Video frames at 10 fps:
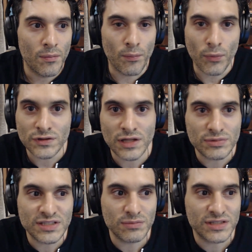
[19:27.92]

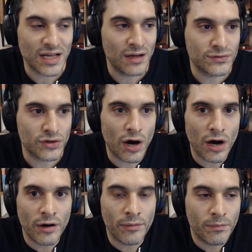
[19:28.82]
Muslims themselves
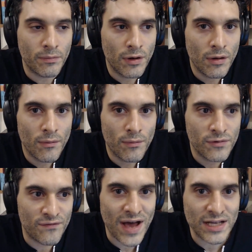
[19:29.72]
are
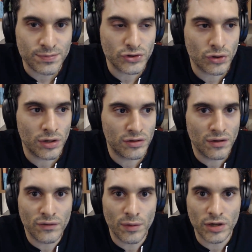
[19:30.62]
the vast majority
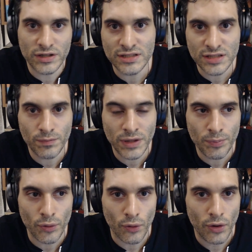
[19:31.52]
of them are decent
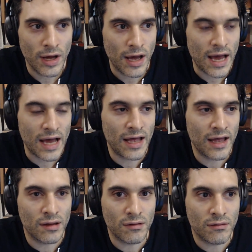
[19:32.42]
people
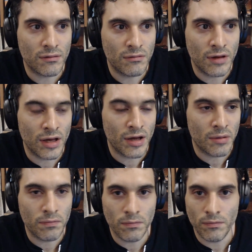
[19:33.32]
and
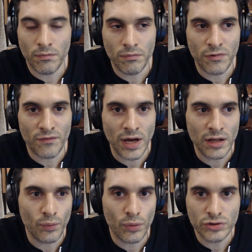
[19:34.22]
the the
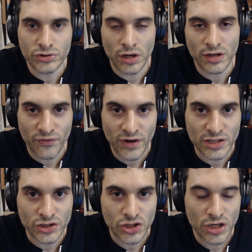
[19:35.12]
violent ones are the
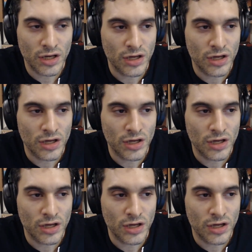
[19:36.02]
fringe.